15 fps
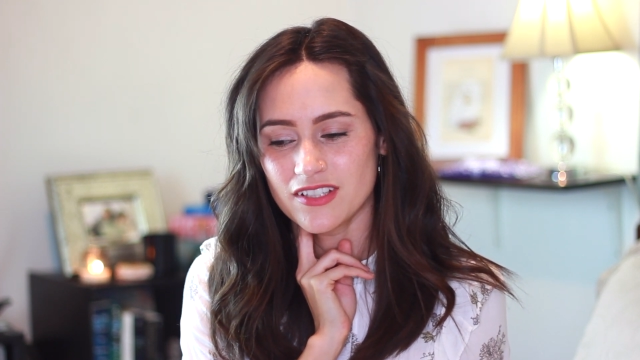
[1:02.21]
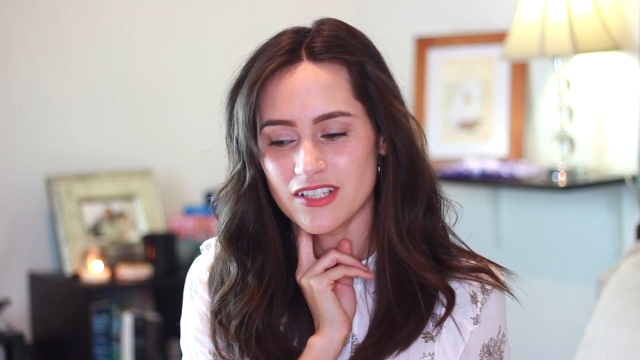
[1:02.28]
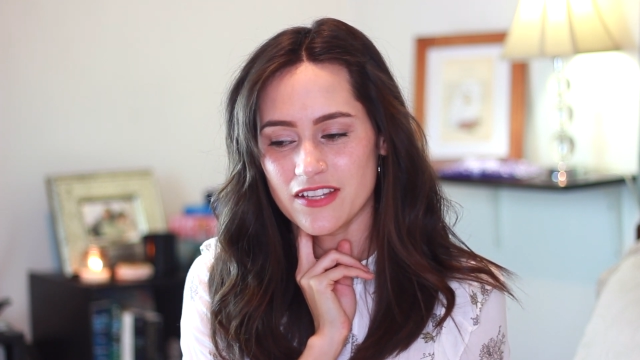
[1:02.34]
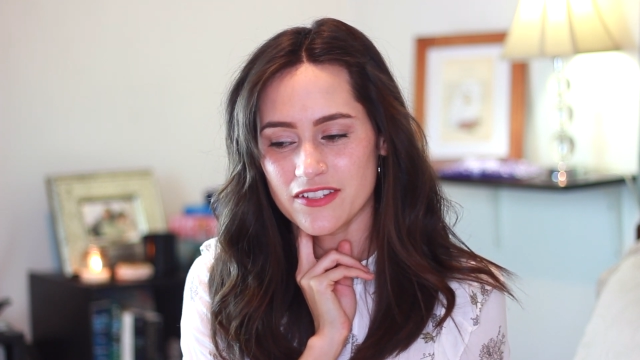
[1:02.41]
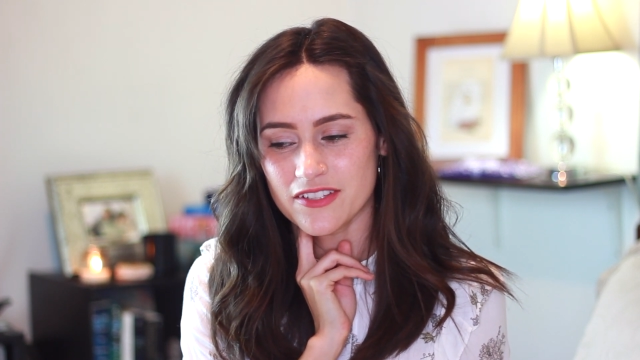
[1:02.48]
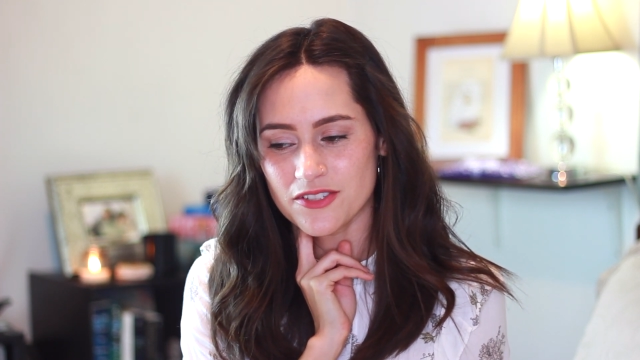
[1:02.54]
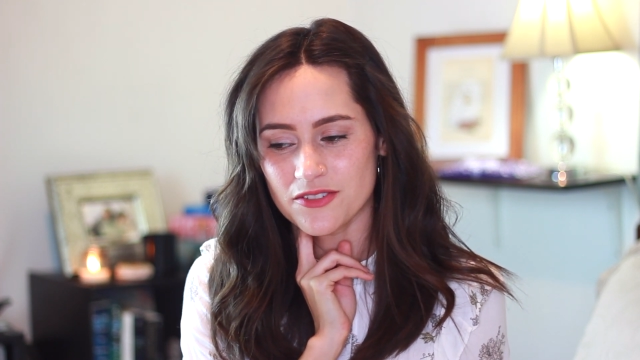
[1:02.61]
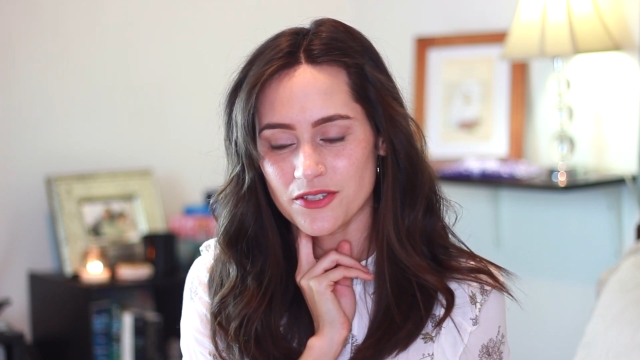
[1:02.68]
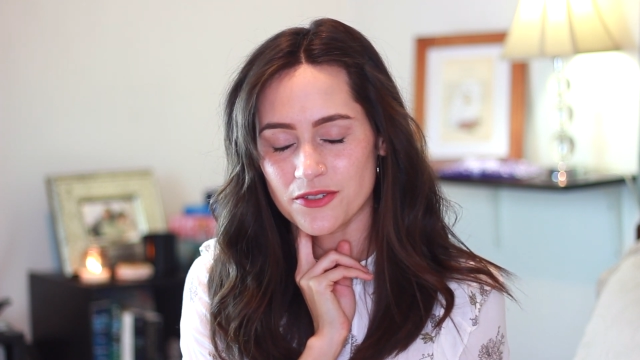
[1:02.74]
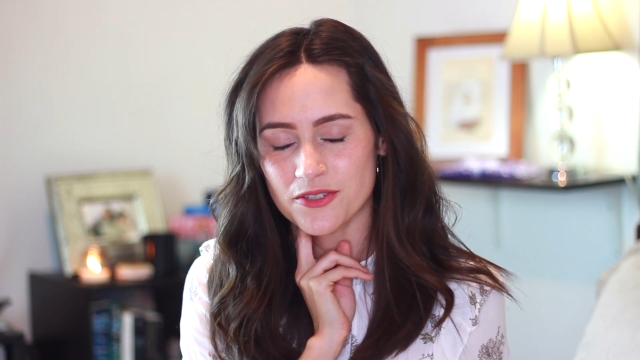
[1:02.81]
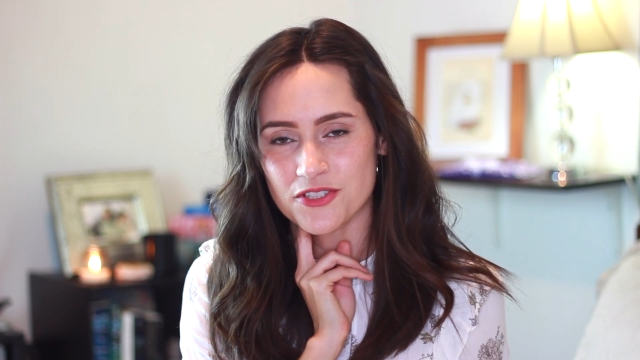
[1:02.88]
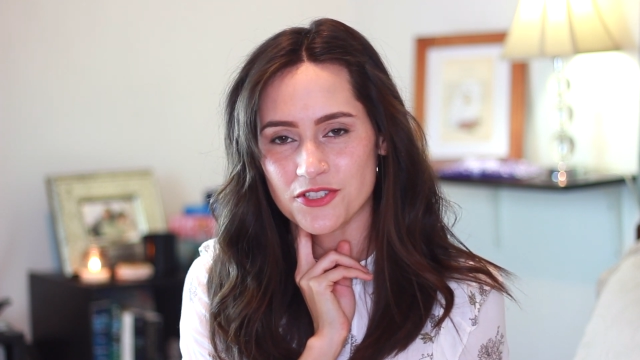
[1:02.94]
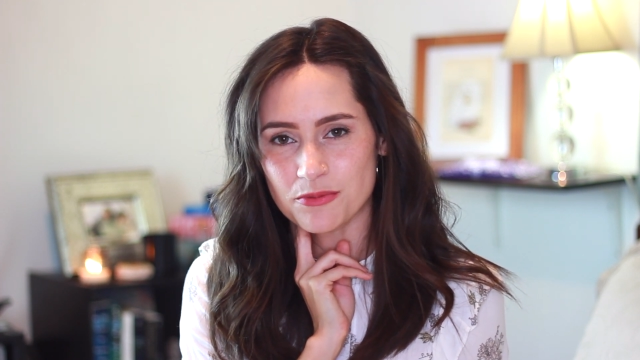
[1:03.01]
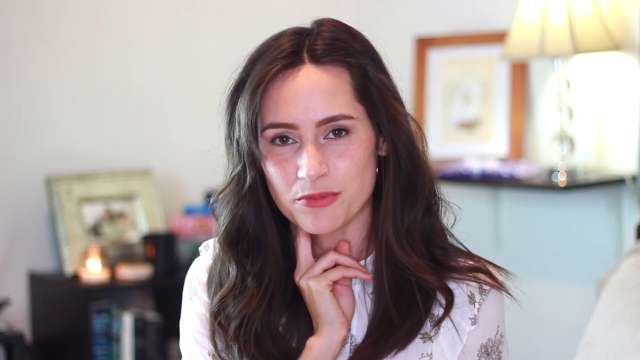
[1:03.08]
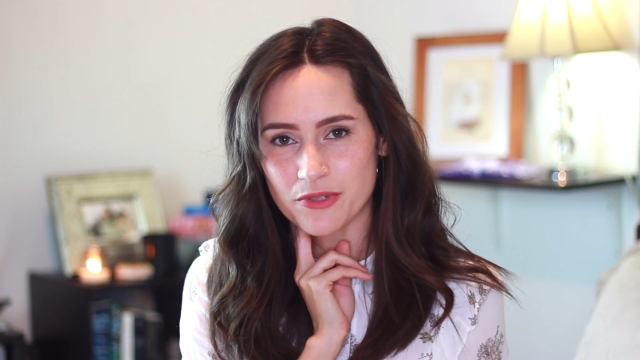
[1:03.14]
and then you
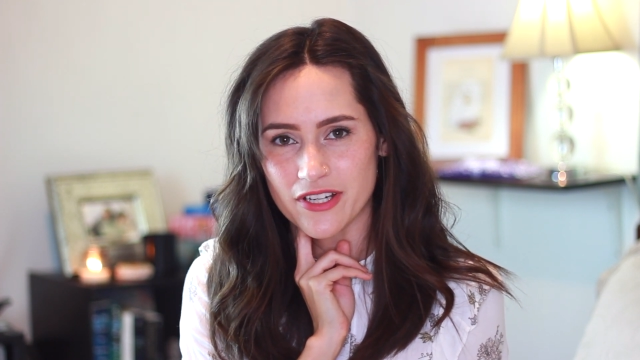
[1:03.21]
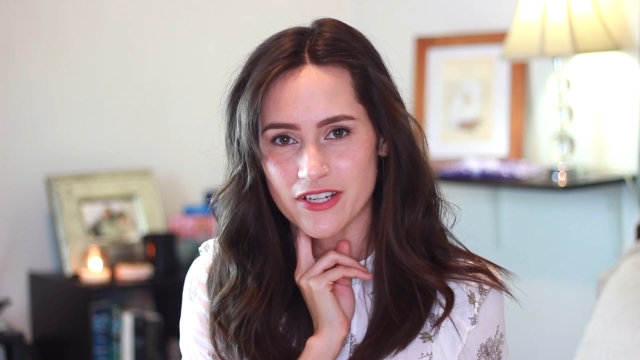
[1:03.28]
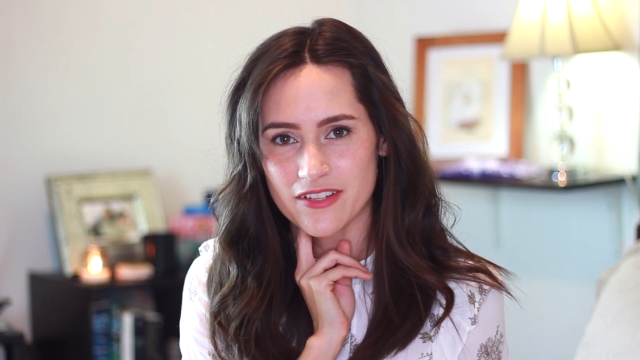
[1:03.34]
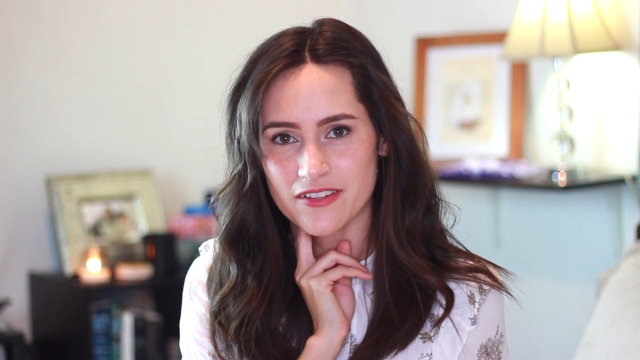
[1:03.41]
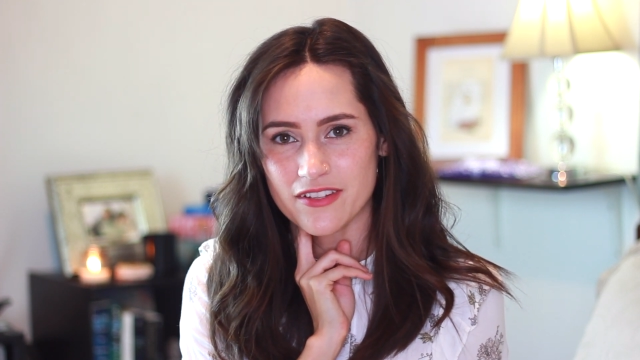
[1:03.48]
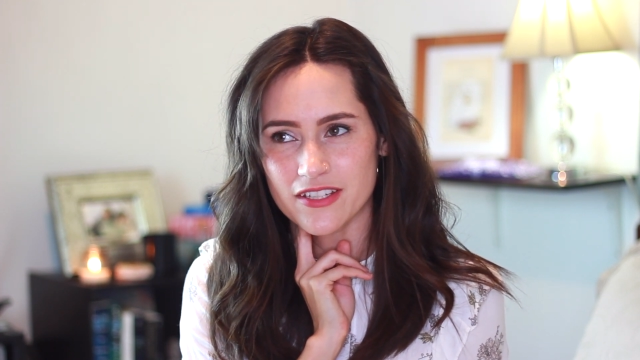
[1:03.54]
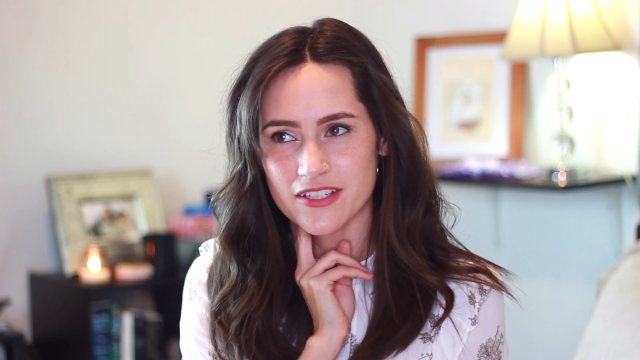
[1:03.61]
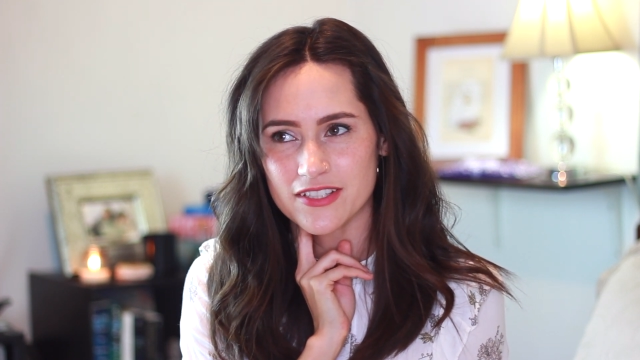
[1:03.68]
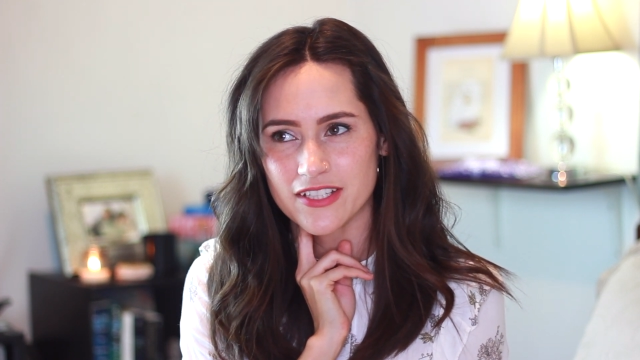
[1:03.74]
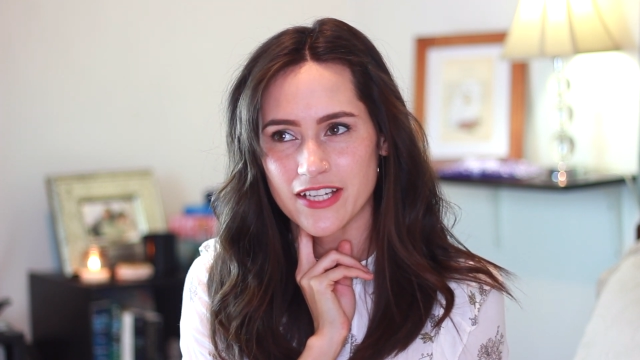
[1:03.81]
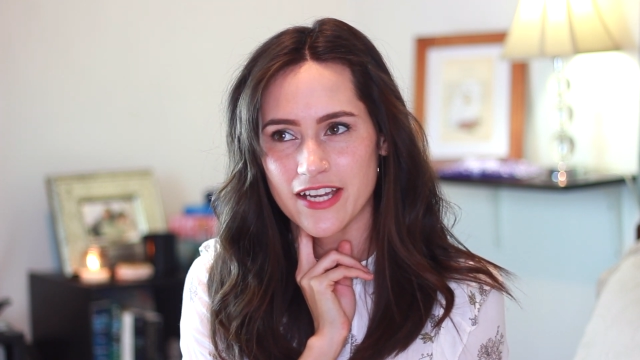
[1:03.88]
notice your breath and it's